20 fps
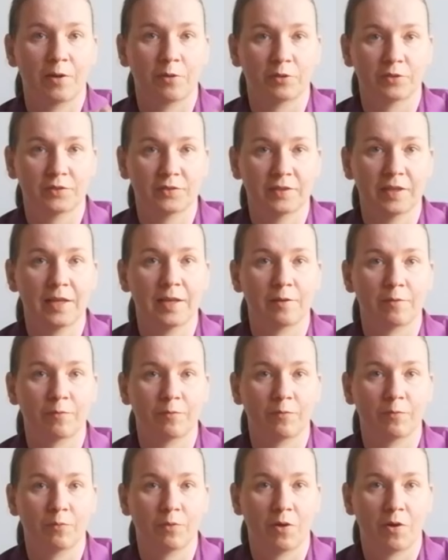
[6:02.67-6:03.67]
ourself,
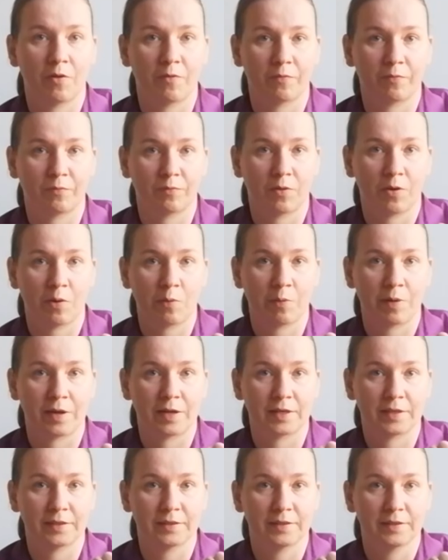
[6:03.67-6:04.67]
of
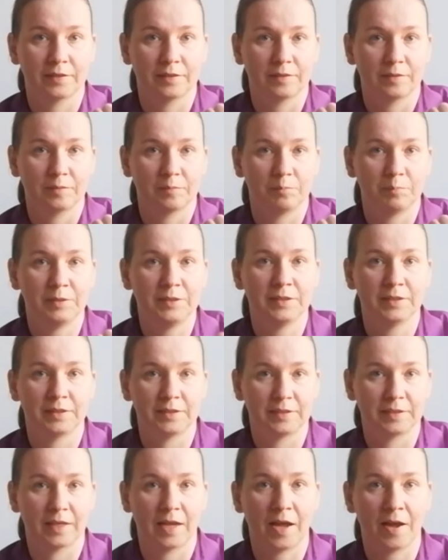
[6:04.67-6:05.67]
our
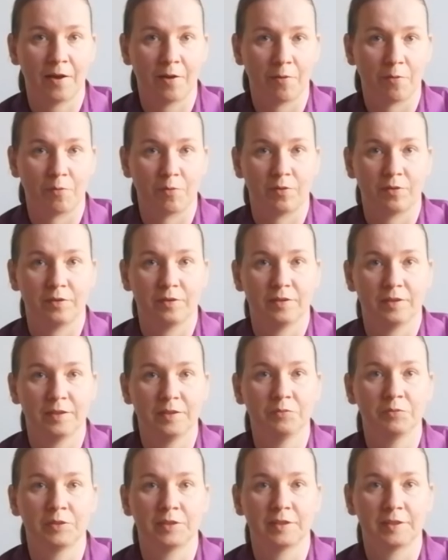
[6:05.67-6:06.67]
being now,
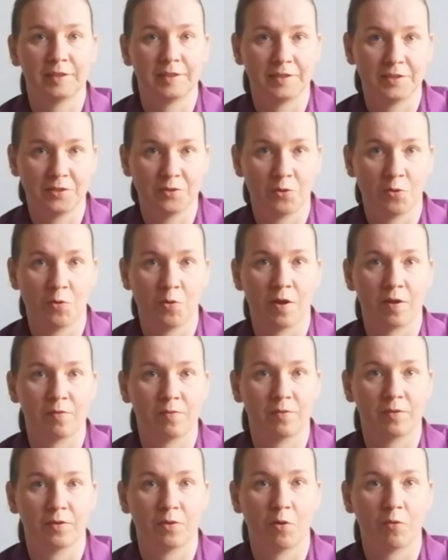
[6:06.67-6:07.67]
living in the ego
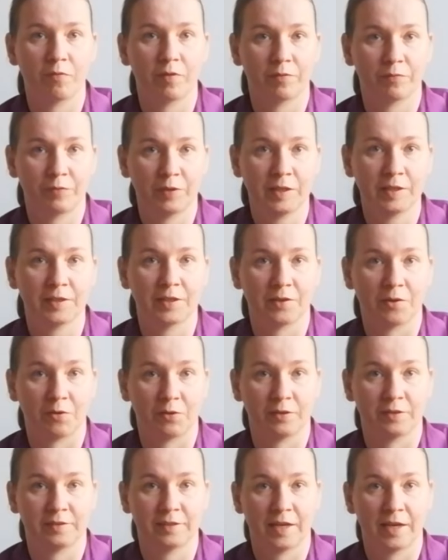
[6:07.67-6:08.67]
and overthinking
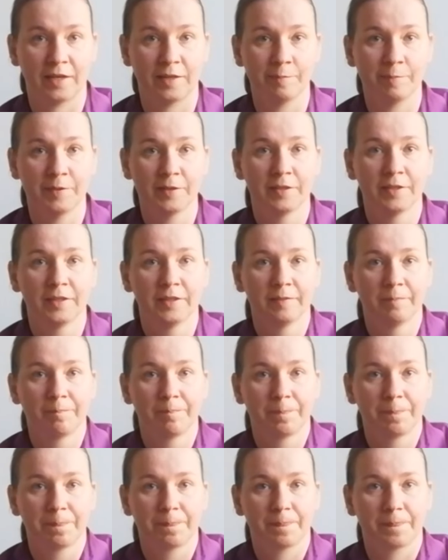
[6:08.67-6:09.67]
all the time,
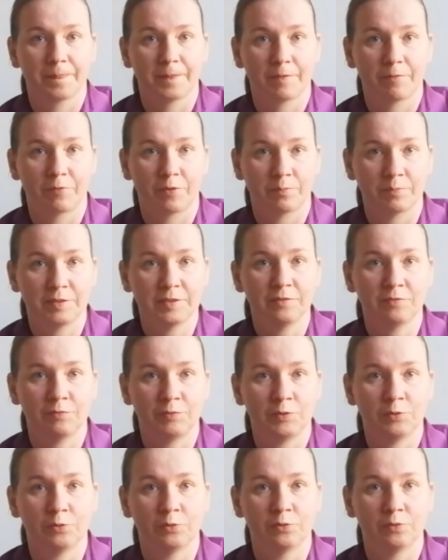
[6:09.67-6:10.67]
from this
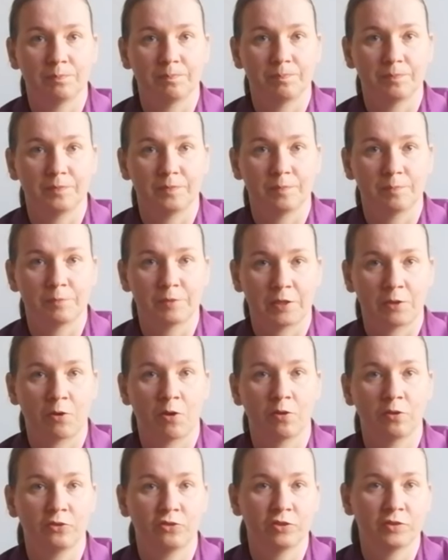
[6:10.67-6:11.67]
view,
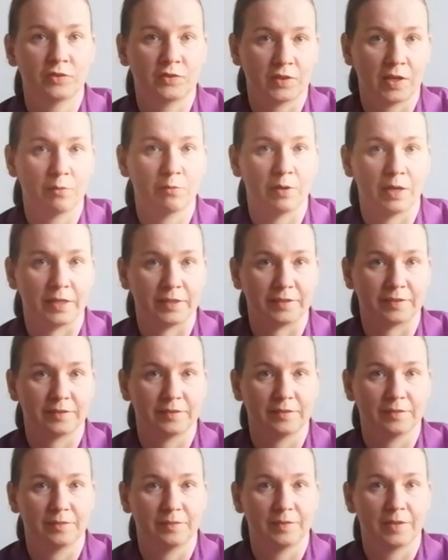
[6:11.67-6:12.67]
psychologists are right.
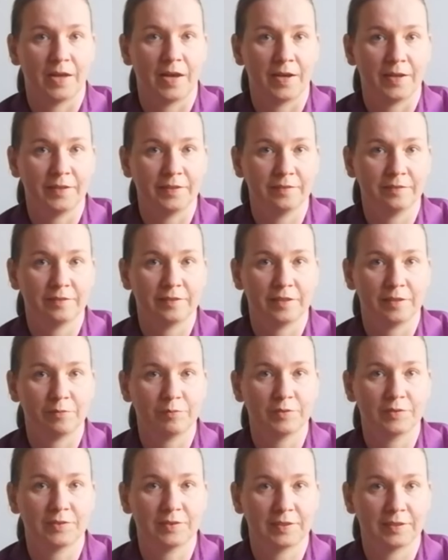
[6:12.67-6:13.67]
The higher self
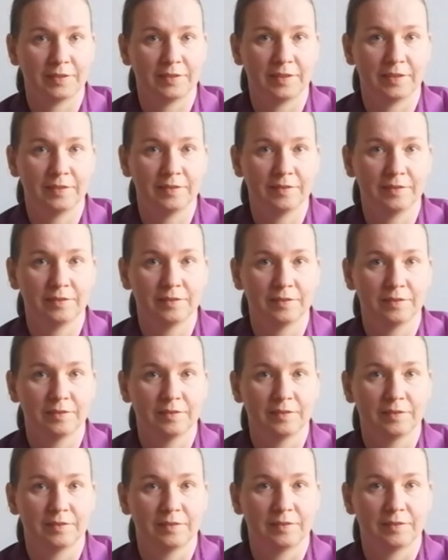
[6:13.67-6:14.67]
is hidden
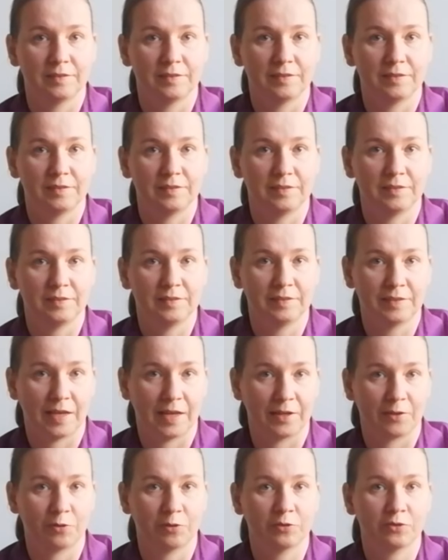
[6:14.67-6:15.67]
in the
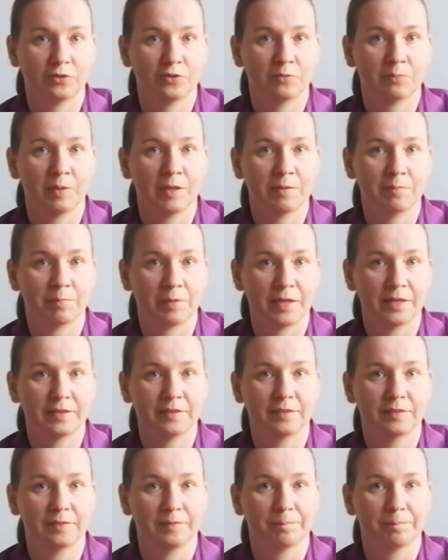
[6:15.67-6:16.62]
unconscious mind, but